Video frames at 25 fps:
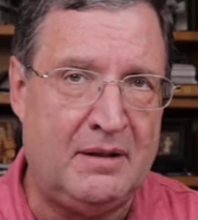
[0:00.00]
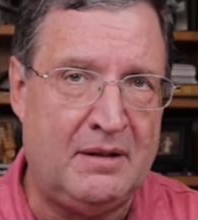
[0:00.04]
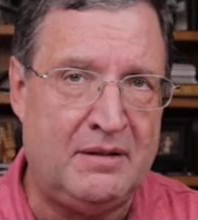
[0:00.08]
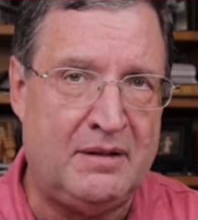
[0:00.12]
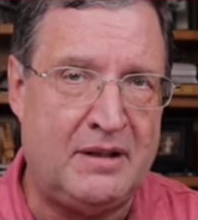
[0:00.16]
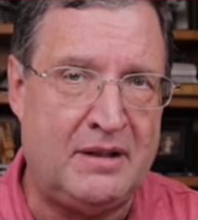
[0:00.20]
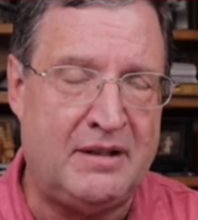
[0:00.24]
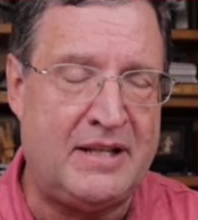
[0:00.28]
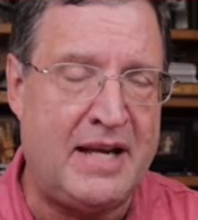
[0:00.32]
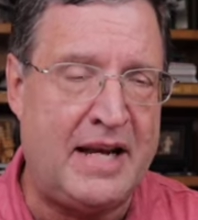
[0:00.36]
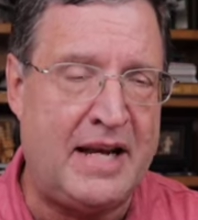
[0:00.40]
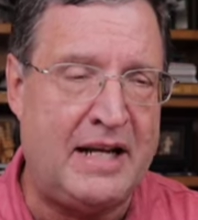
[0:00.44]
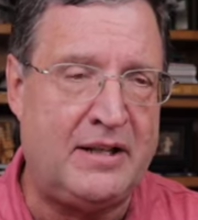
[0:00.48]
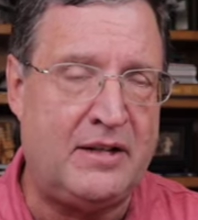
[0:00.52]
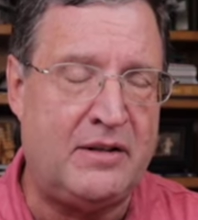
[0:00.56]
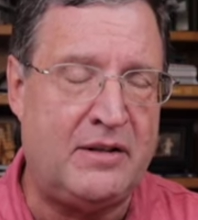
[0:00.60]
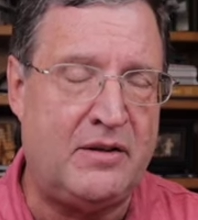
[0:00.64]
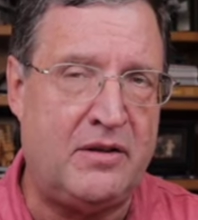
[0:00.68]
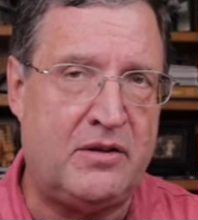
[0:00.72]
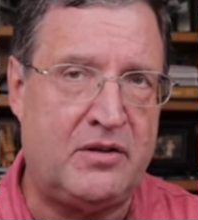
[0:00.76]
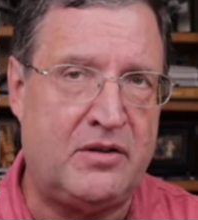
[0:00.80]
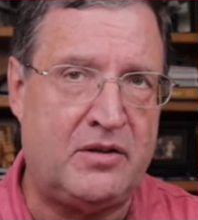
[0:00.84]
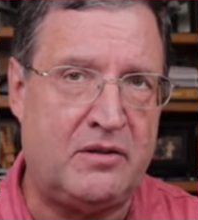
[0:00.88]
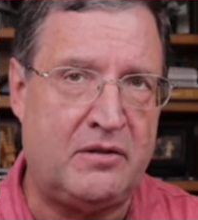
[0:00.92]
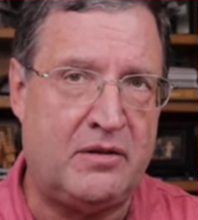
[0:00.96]
to take
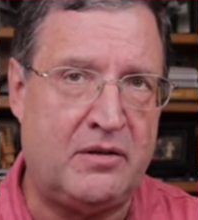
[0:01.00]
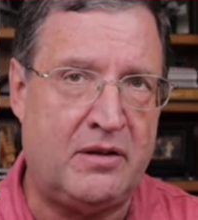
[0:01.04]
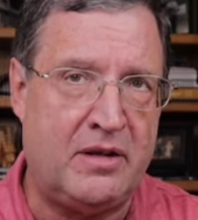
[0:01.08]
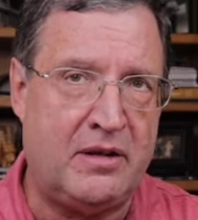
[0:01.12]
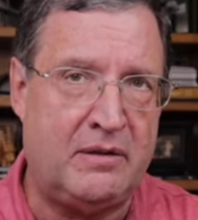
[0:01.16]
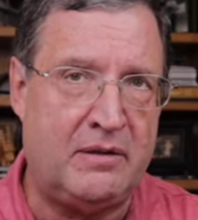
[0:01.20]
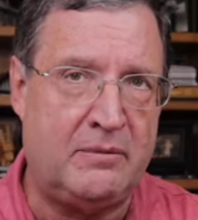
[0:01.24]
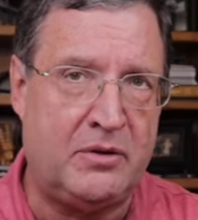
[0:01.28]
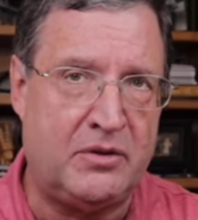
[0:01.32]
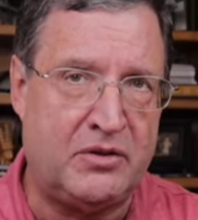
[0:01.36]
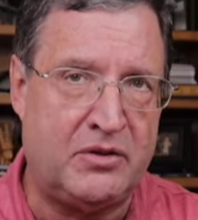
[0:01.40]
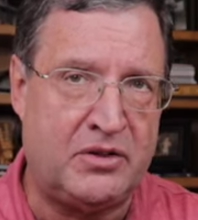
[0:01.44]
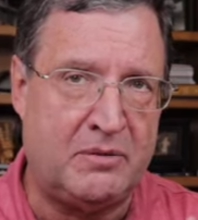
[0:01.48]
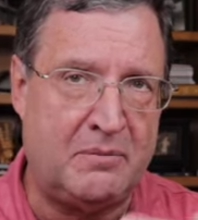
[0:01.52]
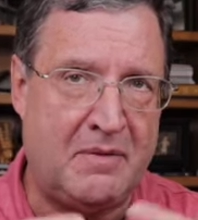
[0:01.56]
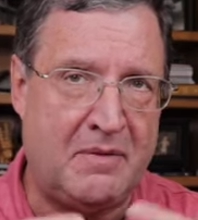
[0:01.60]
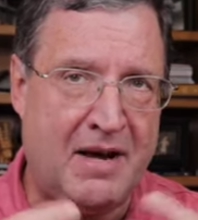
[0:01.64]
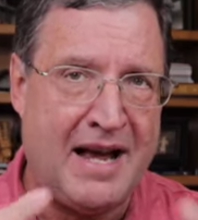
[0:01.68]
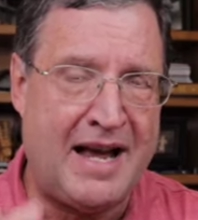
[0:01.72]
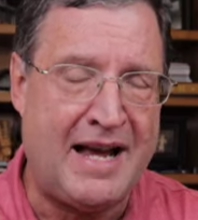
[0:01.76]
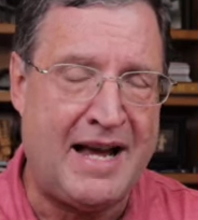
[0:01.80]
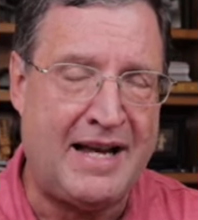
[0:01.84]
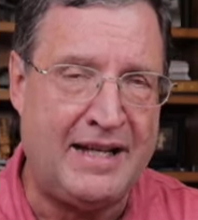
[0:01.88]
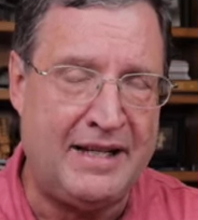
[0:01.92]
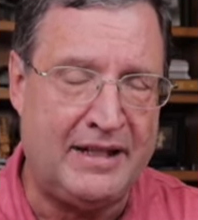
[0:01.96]
them to some
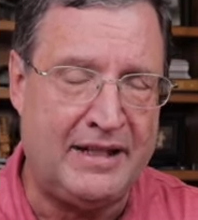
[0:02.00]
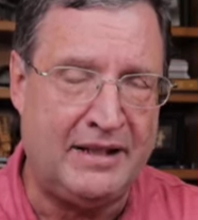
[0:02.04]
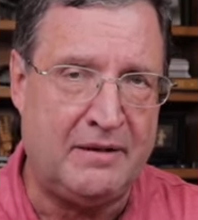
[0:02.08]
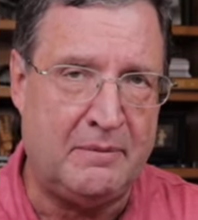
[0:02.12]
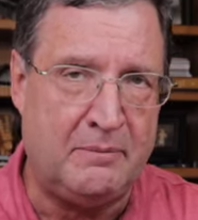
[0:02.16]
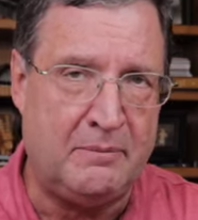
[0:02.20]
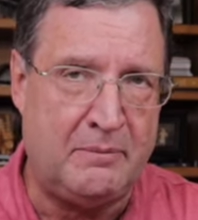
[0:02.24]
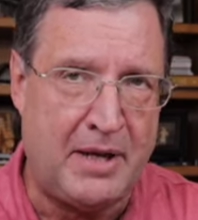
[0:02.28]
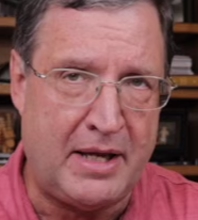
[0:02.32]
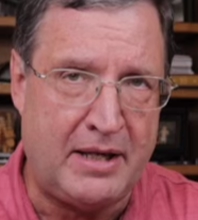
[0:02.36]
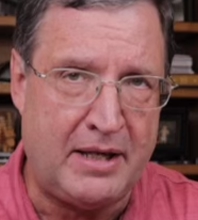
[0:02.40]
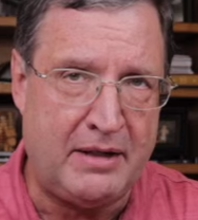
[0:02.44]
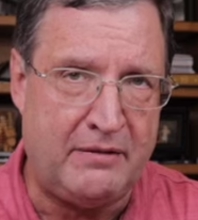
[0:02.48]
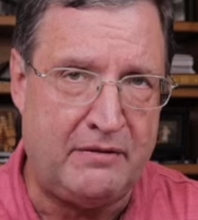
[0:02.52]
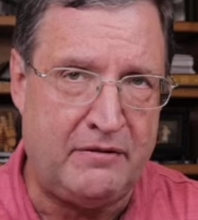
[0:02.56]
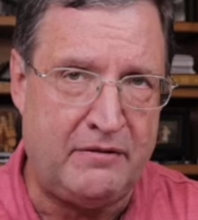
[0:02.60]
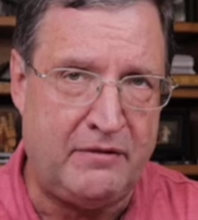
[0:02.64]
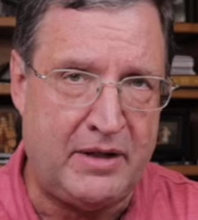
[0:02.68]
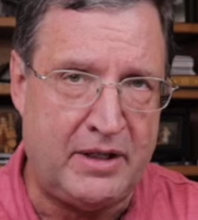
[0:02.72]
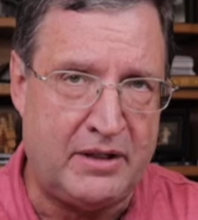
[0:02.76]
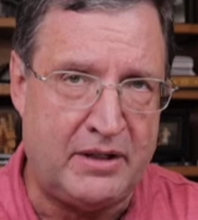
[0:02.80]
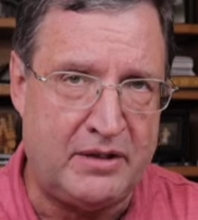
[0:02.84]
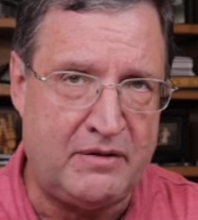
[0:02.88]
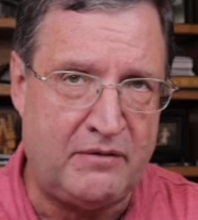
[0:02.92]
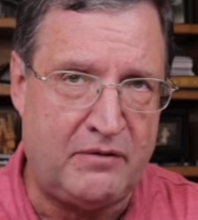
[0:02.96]
high-end competitive
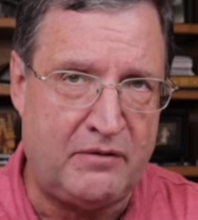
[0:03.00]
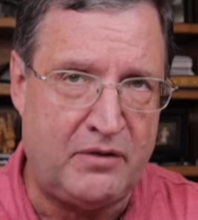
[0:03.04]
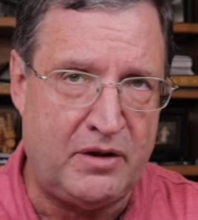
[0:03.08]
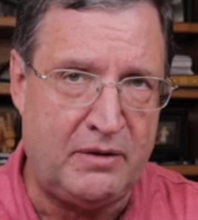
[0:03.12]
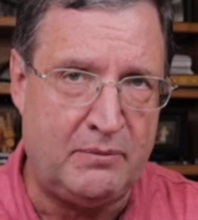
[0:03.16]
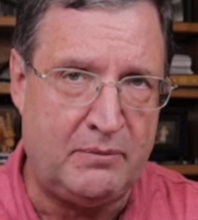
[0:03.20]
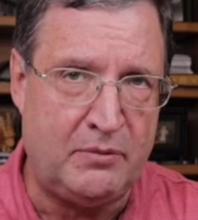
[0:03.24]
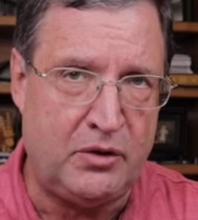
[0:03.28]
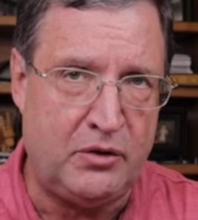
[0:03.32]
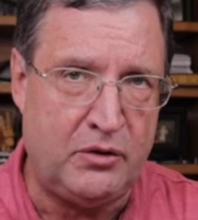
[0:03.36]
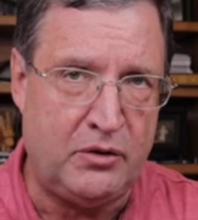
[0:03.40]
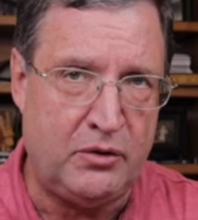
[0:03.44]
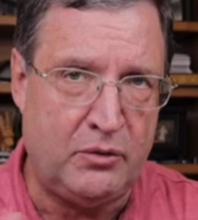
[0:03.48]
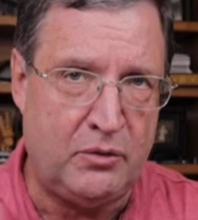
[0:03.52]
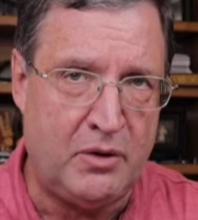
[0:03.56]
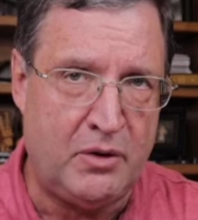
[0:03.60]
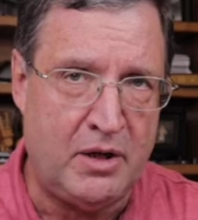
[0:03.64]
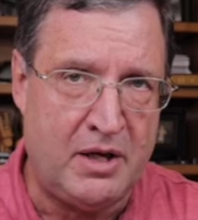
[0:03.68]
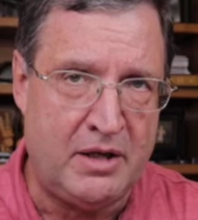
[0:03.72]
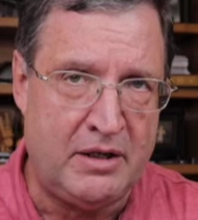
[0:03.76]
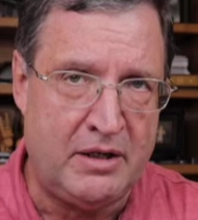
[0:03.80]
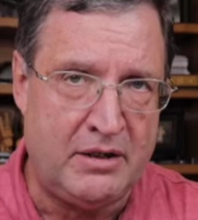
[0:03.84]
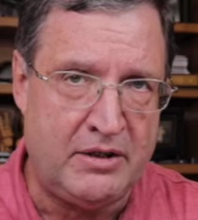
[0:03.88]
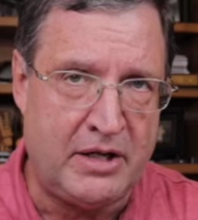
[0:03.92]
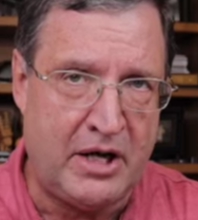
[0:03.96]
events and for them to do
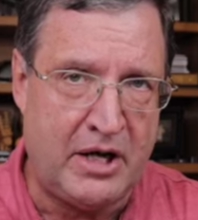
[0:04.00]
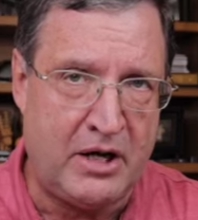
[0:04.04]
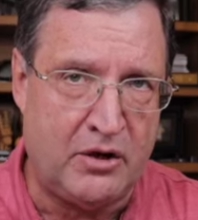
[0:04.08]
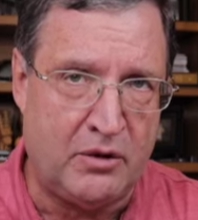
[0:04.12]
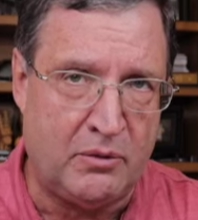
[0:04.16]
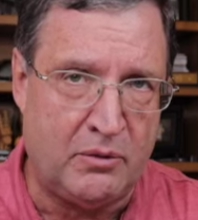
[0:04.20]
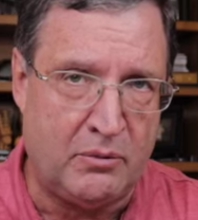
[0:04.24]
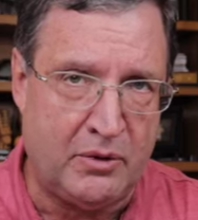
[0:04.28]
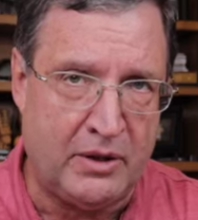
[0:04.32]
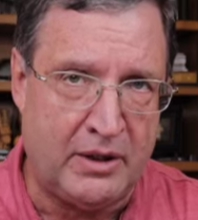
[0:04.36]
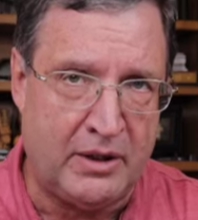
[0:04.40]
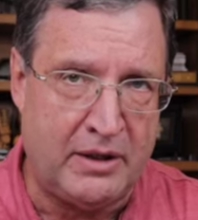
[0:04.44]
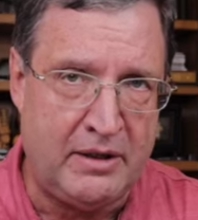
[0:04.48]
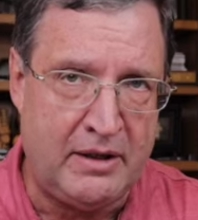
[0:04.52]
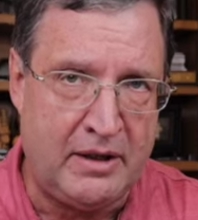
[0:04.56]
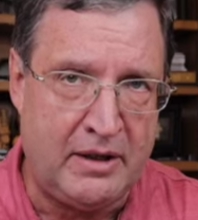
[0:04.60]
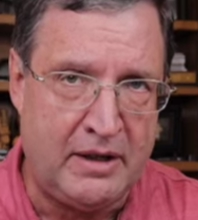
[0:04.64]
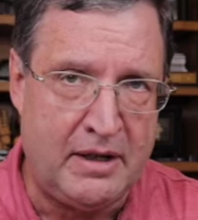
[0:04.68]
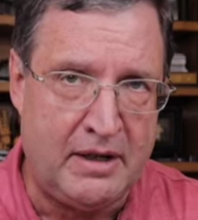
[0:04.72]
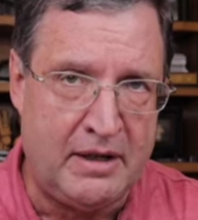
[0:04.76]
terribly,